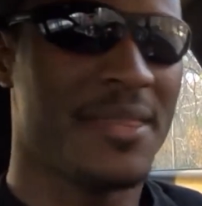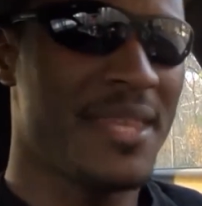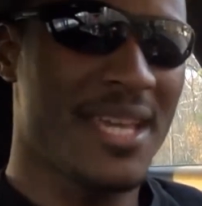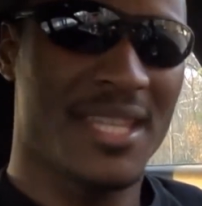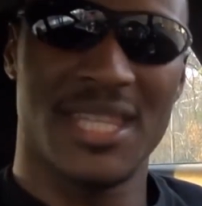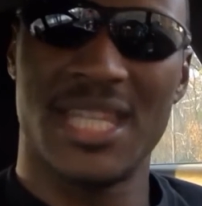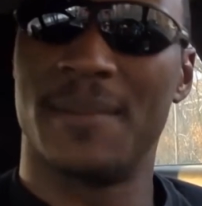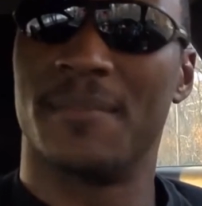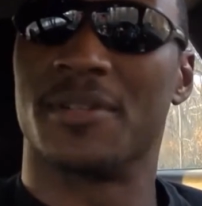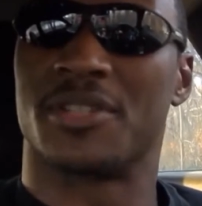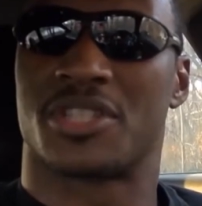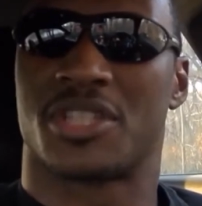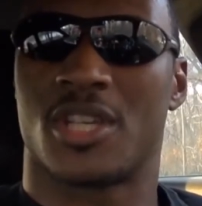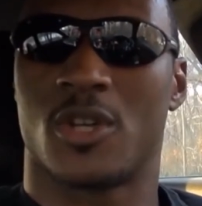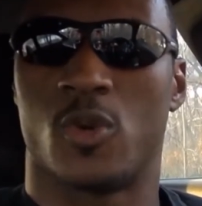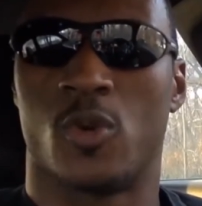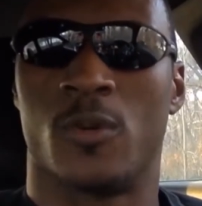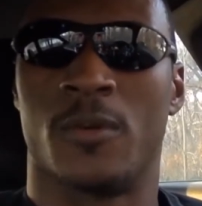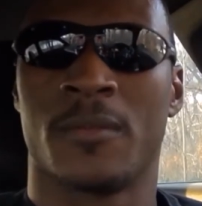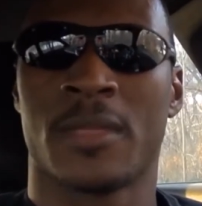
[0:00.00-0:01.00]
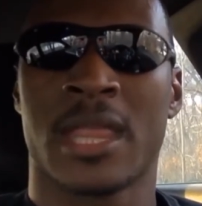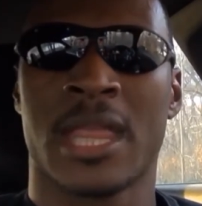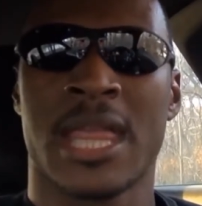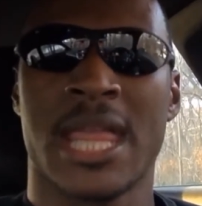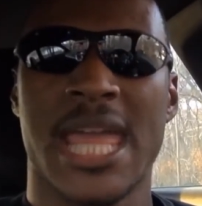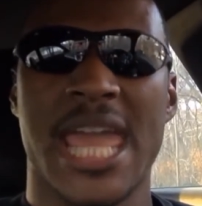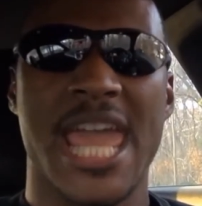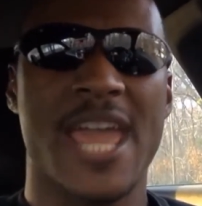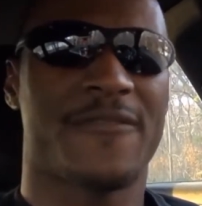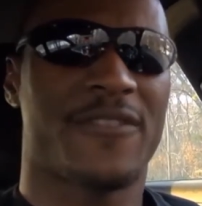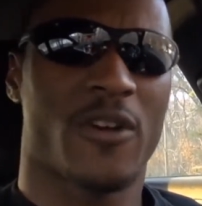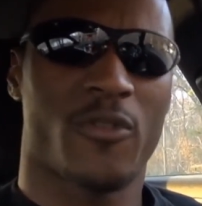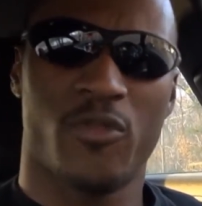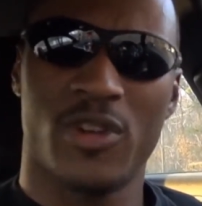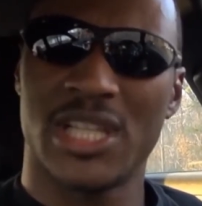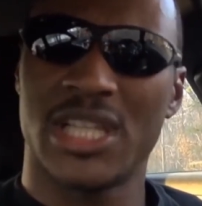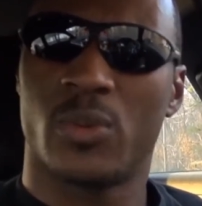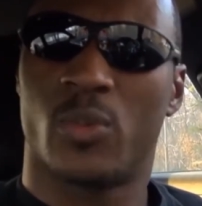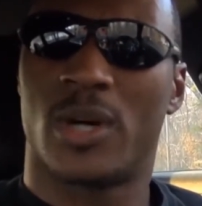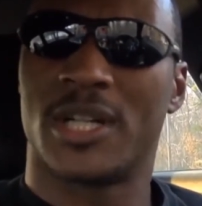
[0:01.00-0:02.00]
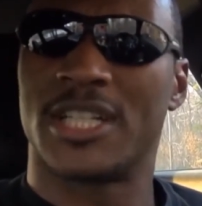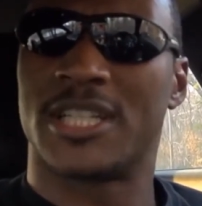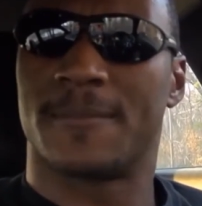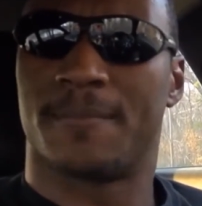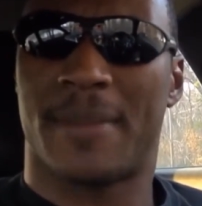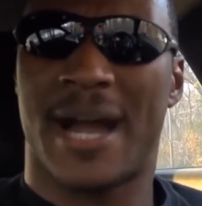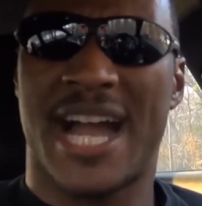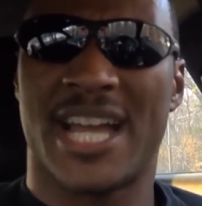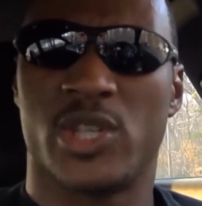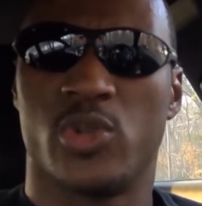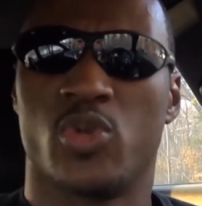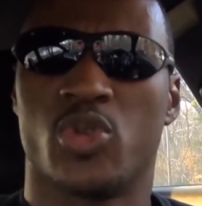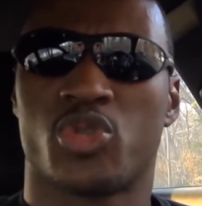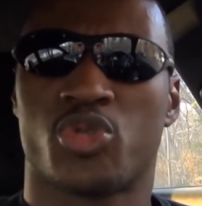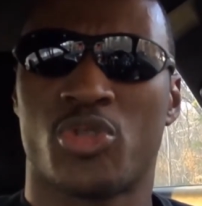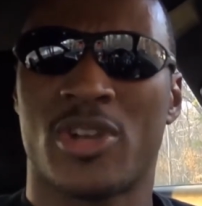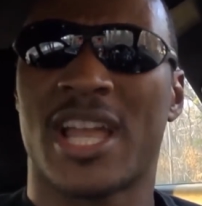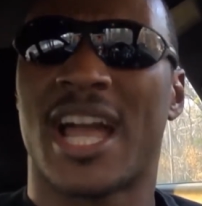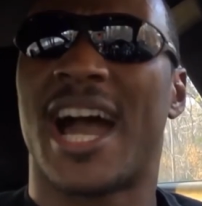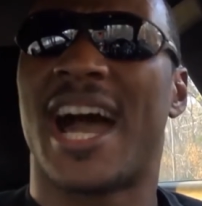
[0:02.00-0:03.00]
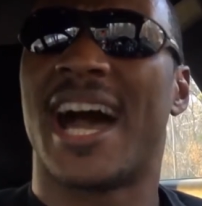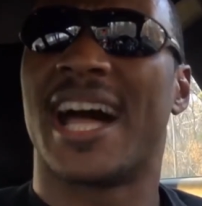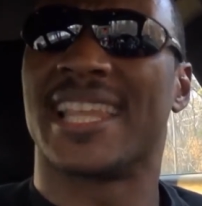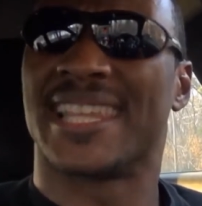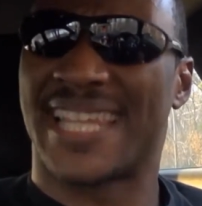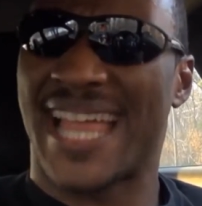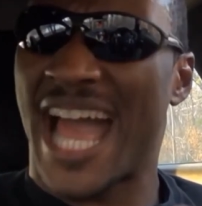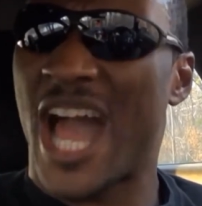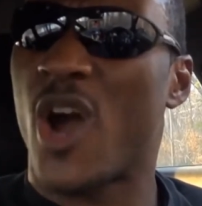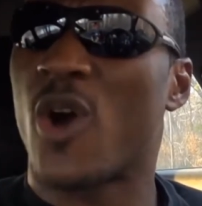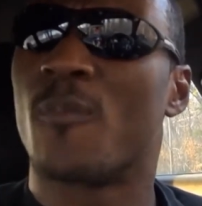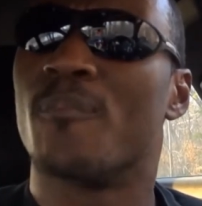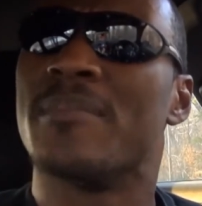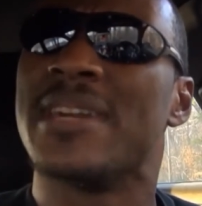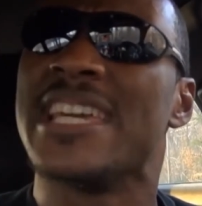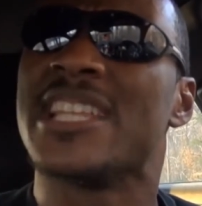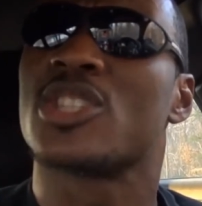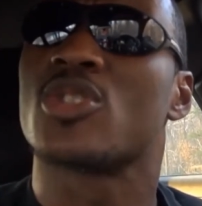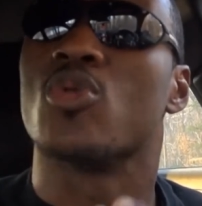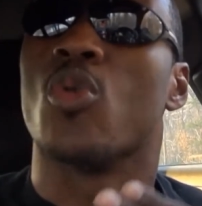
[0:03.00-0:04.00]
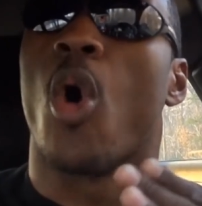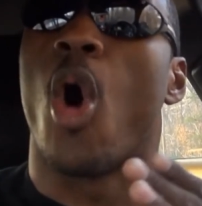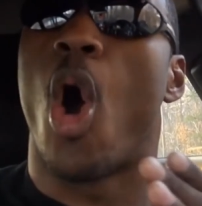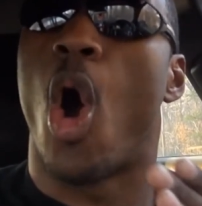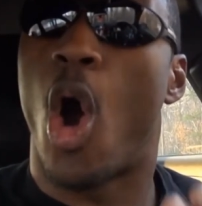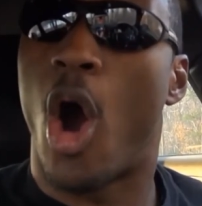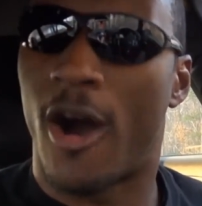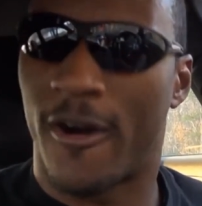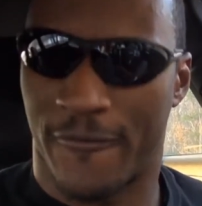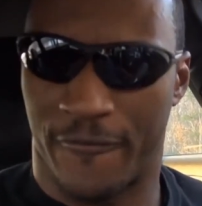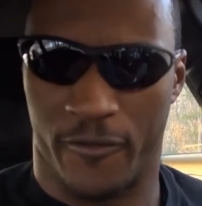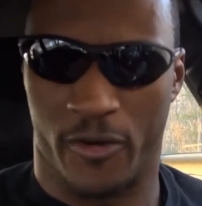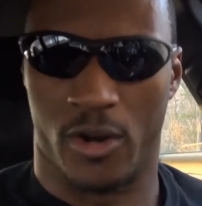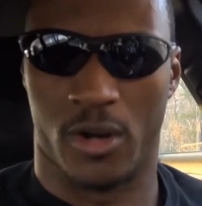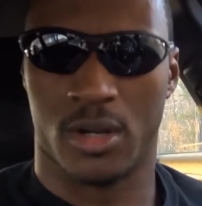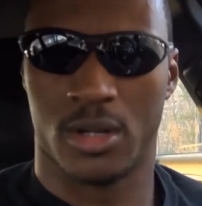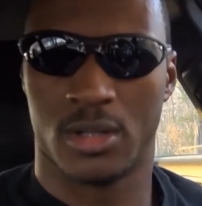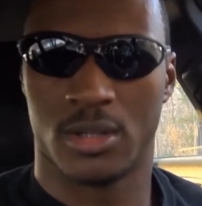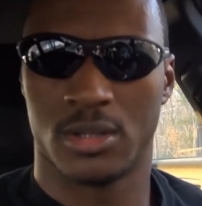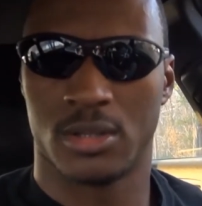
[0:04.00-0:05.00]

Then number two, if I really wanted to buy you a drink, allow me to offer.